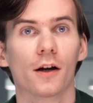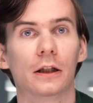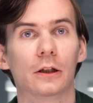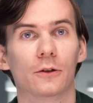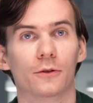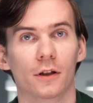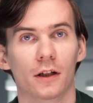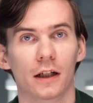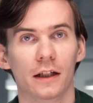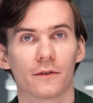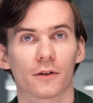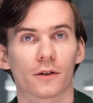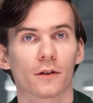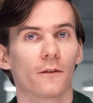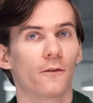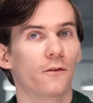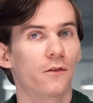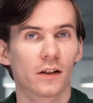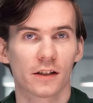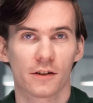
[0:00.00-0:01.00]
to deliver
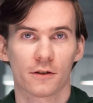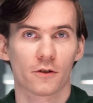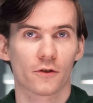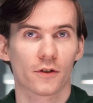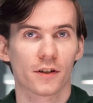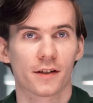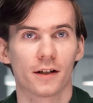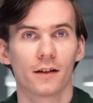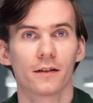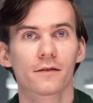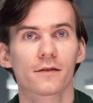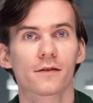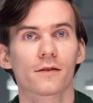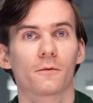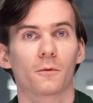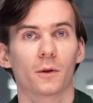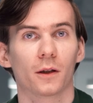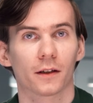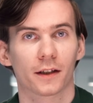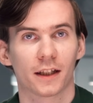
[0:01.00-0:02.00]
faster results
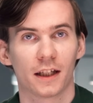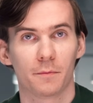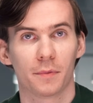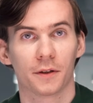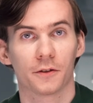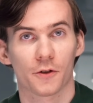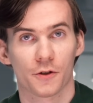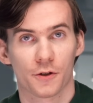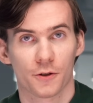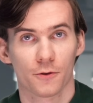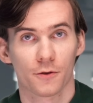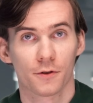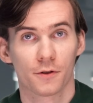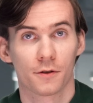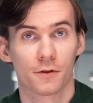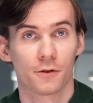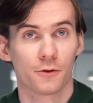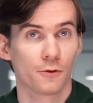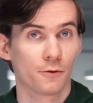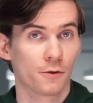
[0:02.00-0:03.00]
while keeping
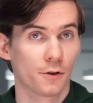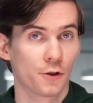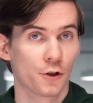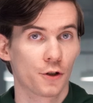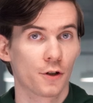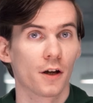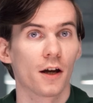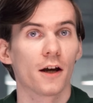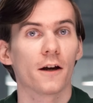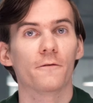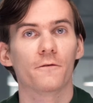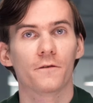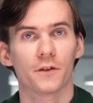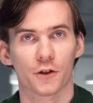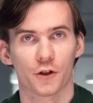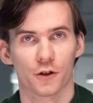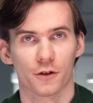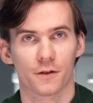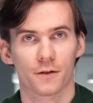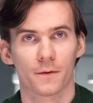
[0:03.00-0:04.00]
resources usage
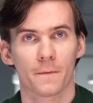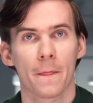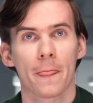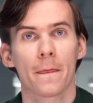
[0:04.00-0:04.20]
efficient.